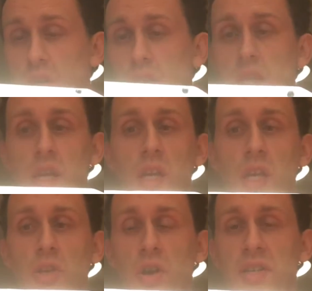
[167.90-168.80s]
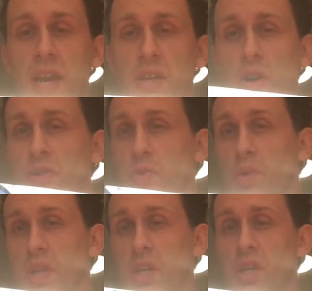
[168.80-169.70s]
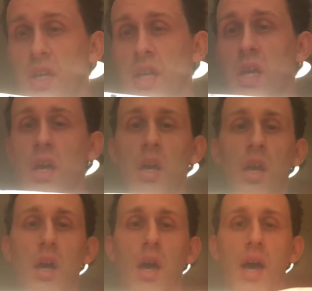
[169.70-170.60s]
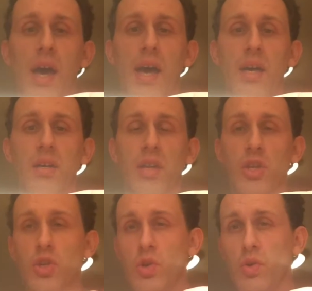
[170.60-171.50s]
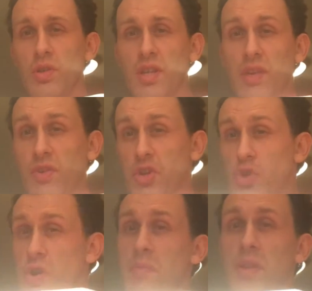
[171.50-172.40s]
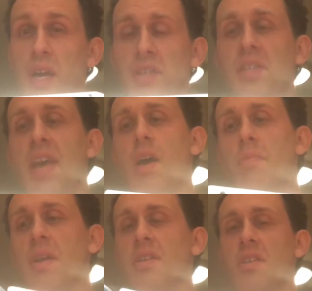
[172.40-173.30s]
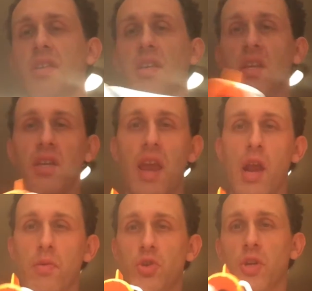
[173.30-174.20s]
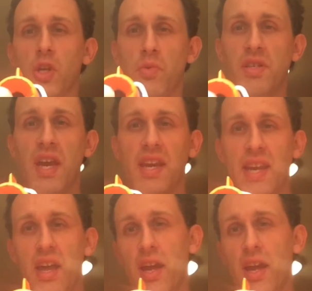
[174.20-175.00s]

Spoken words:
the dart tag darts really good. It shoots even streamlines now because of the air restrictor was taken out.